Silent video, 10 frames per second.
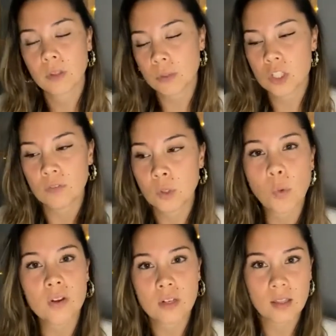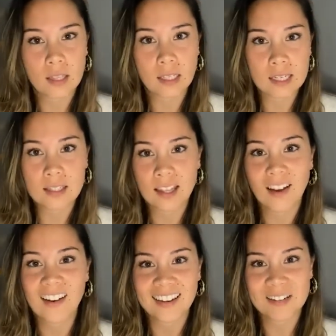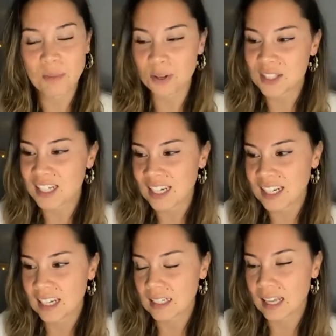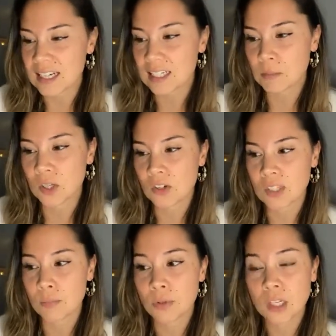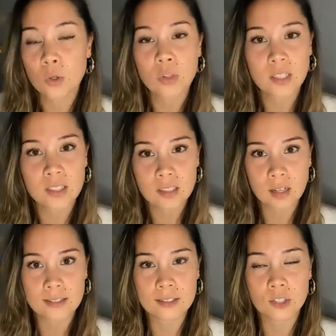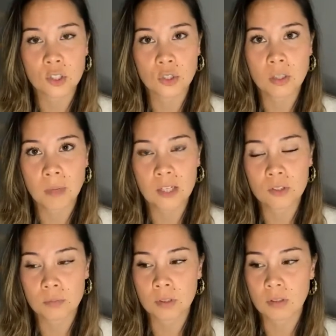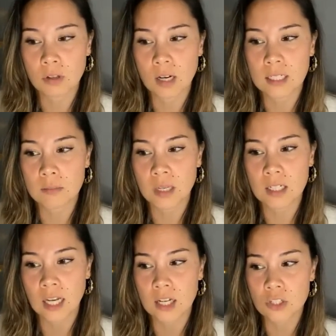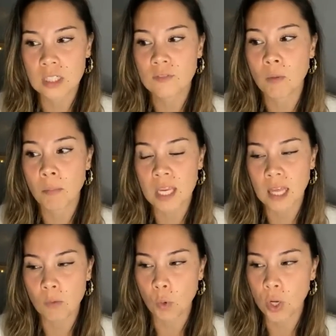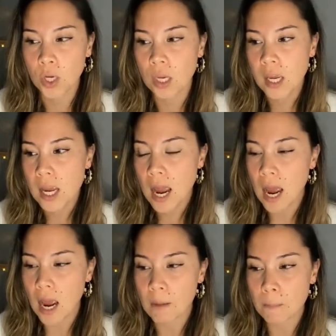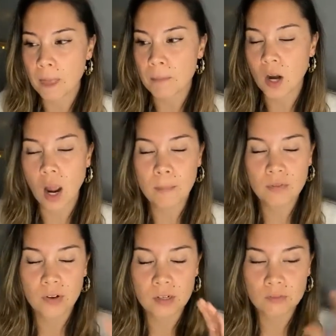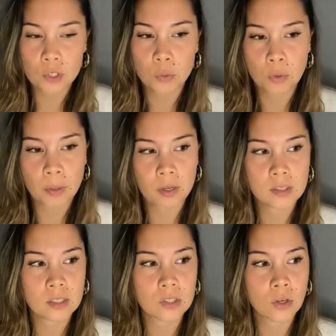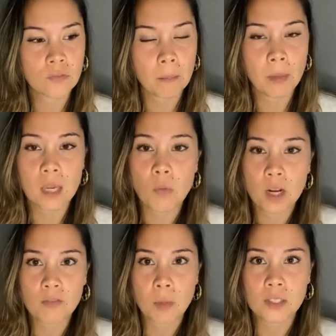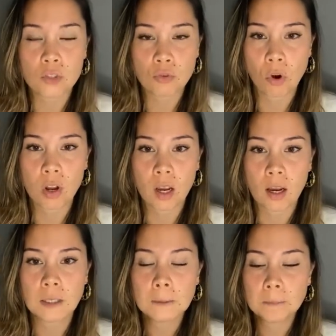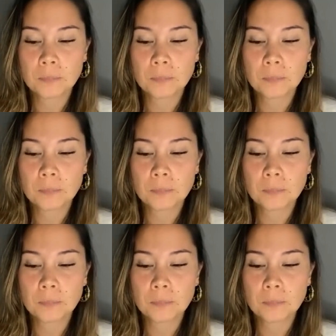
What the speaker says: which if you want the link to that, I can post it in here later, because they're pretty cool exercises to do, the Meet Your Spirit Guides meditations. For me, they work. But I'm a very visual person. So for me, one of my stronger